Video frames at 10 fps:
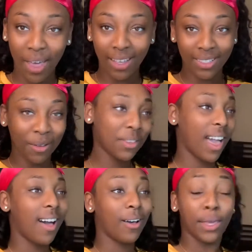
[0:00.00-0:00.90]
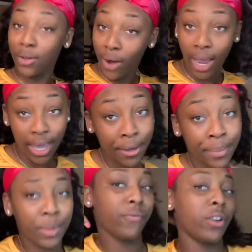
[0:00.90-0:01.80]
so y'all, here I am
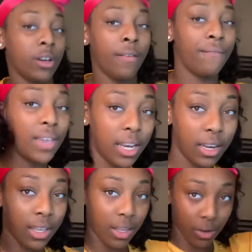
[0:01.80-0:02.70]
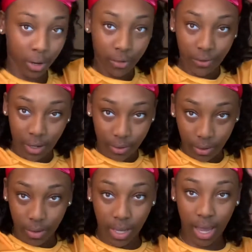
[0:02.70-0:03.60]
in front of the vanity. Your girlfriend get ready to
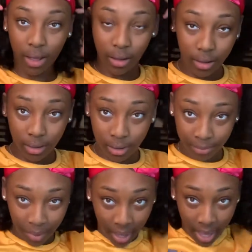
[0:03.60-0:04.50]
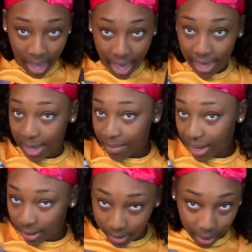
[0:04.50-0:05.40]
do her hair. I had my
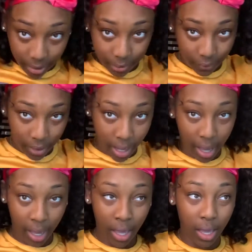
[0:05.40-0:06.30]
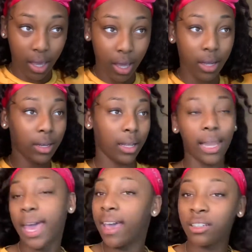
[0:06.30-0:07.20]
hair like this for like the
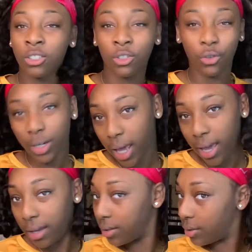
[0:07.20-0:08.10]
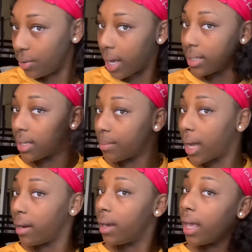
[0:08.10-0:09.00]
last 3 days, 2 days, something
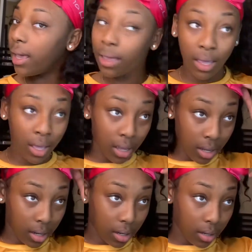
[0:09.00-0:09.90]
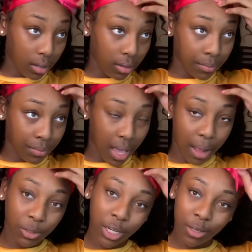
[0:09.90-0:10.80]
like that.
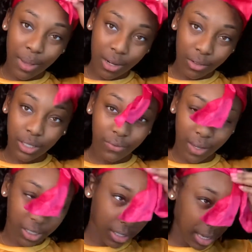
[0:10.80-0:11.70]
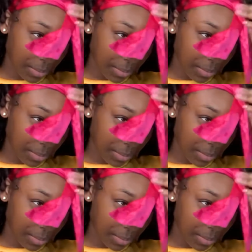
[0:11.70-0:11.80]
I'm trying to debate on this if I should keep it